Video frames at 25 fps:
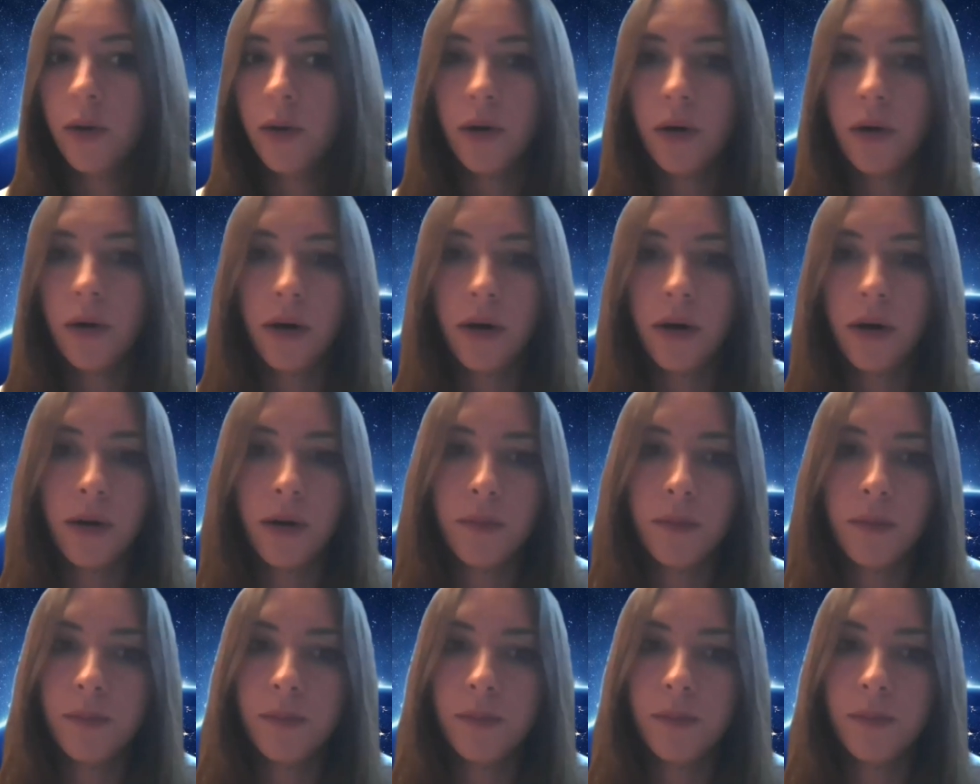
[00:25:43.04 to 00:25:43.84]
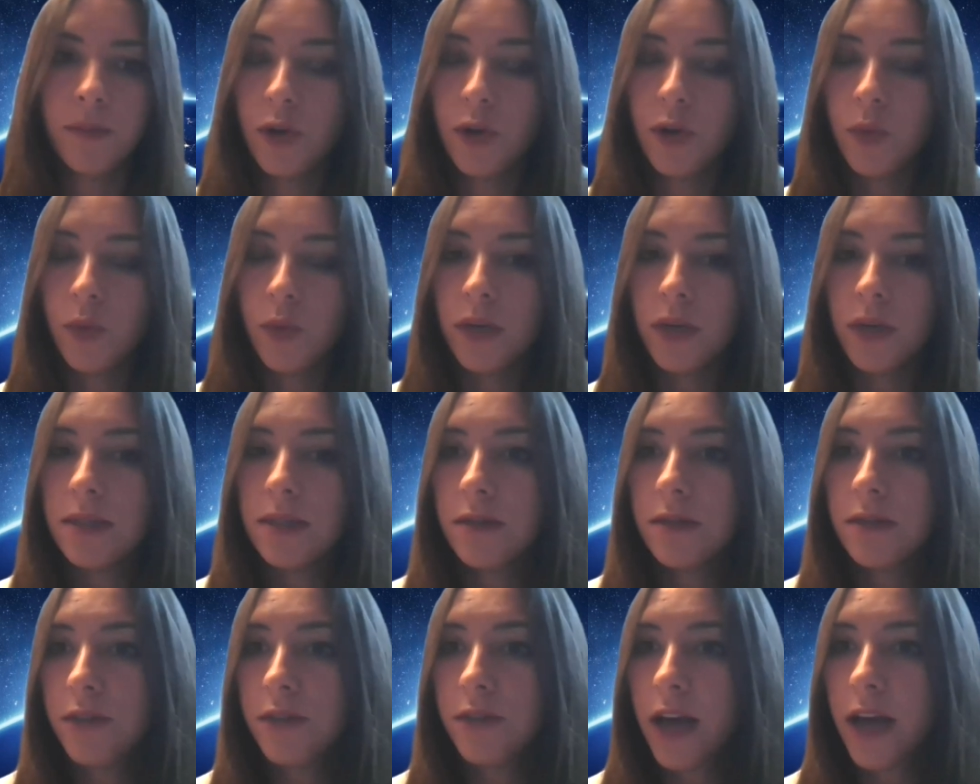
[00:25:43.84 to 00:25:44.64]
Um, you know, what is
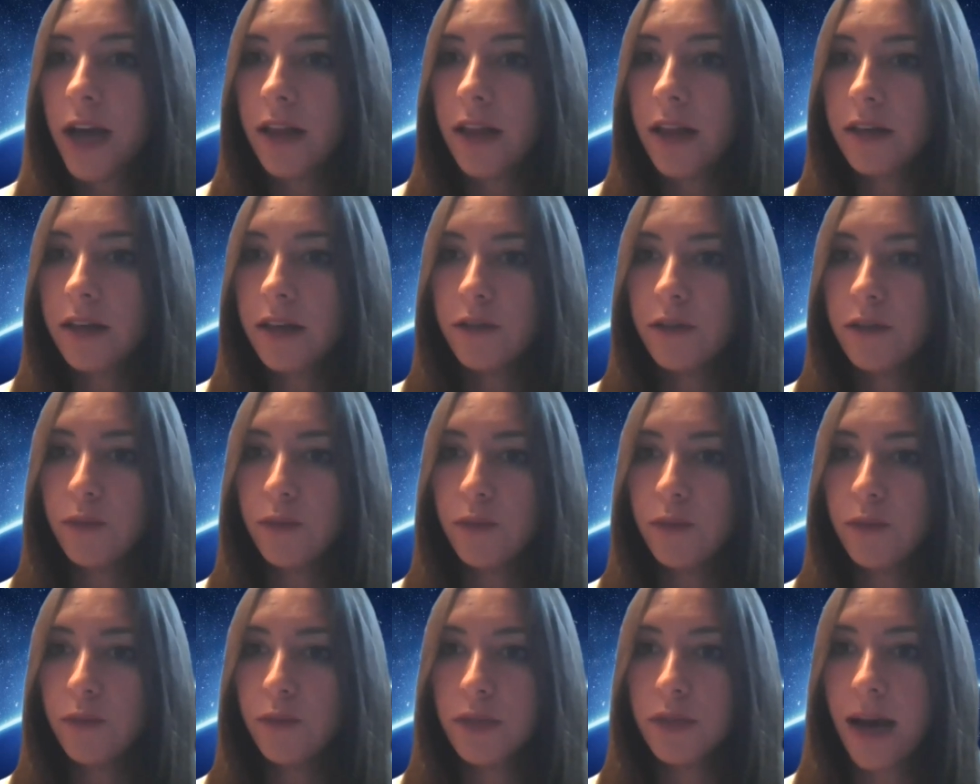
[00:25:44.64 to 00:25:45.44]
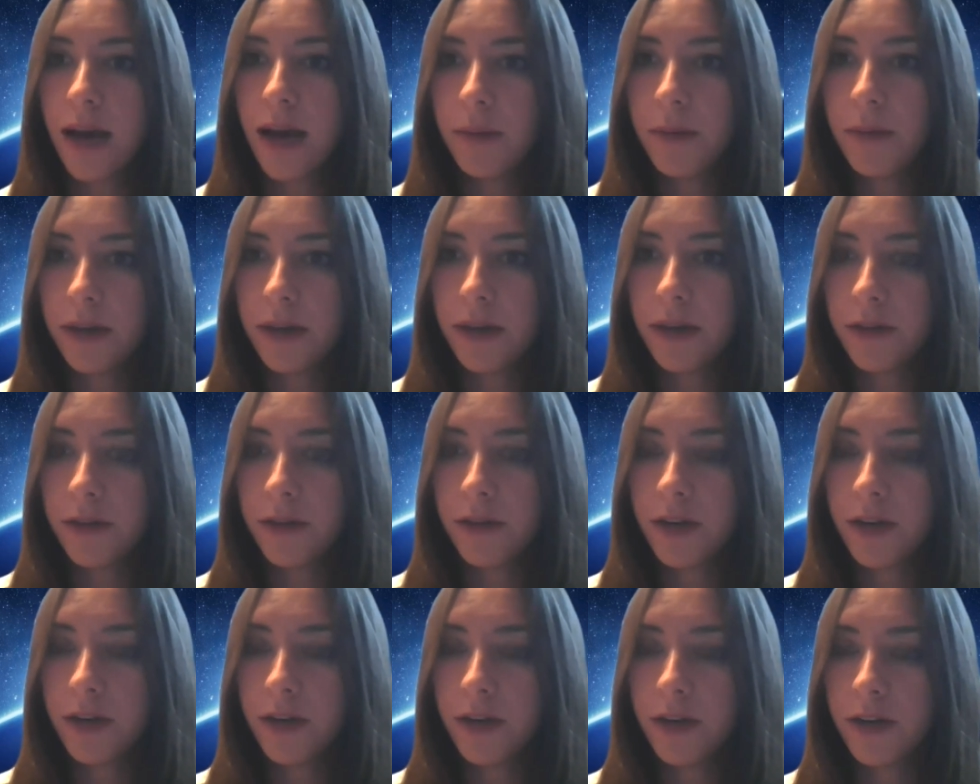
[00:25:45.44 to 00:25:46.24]
the reality of what's happening
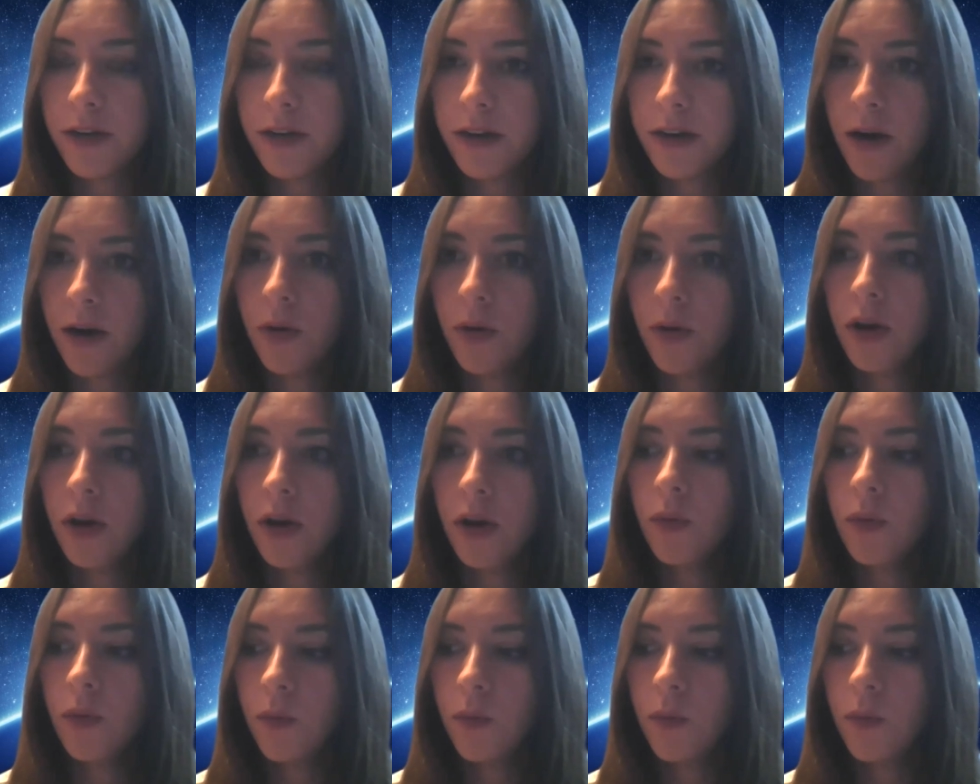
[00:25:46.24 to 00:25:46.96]
right now?